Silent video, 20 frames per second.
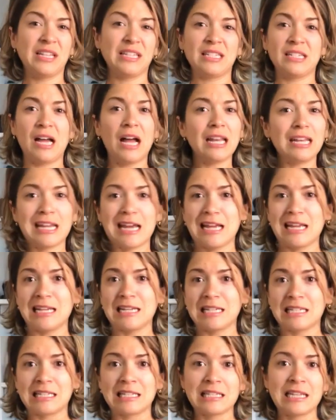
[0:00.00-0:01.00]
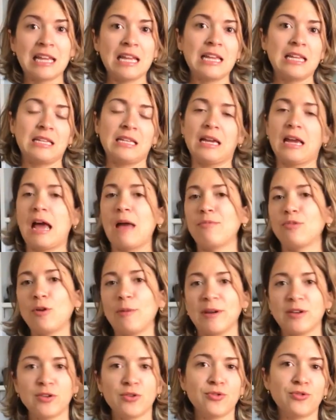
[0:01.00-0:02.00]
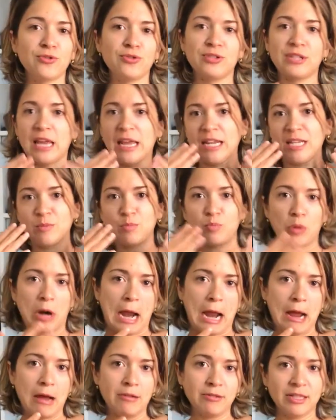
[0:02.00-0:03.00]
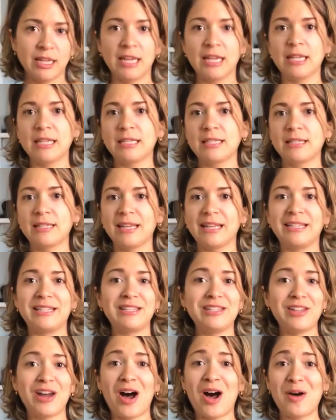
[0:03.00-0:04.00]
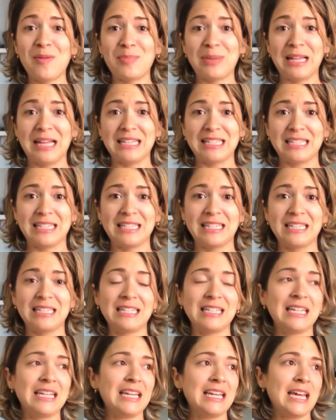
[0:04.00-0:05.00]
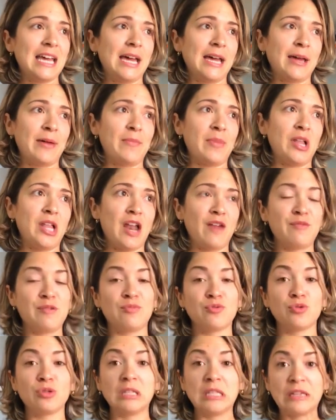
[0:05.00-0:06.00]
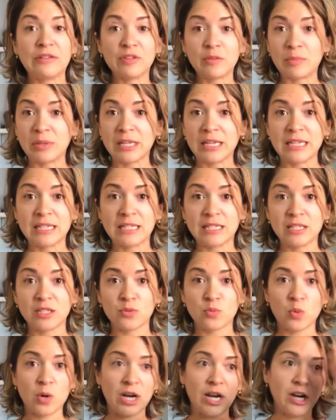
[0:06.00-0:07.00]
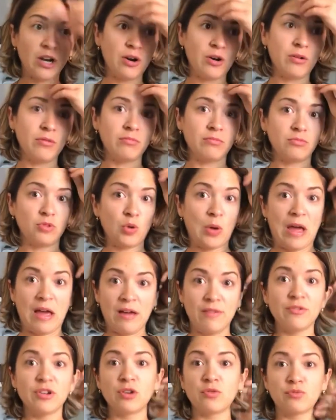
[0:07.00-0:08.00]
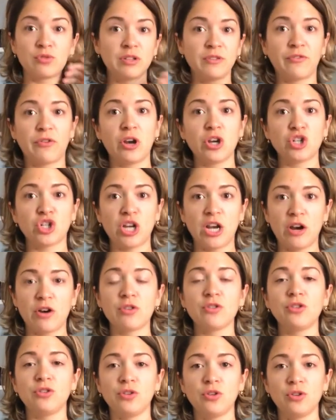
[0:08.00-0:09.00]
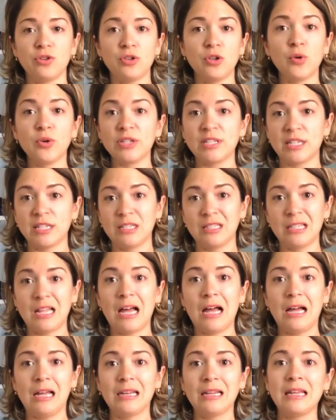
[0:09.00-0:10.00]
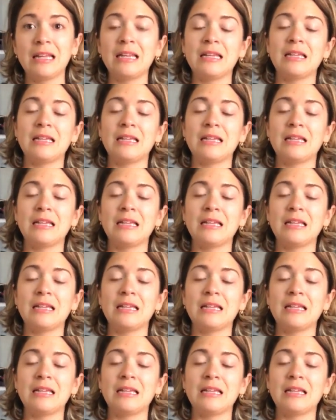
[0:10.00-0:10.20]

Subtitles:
It's not nice. Like I blow my nose and it's brown, like it's not pleasant. A lot of people who live in places where you have like really fresh air, you'll notice it a lot.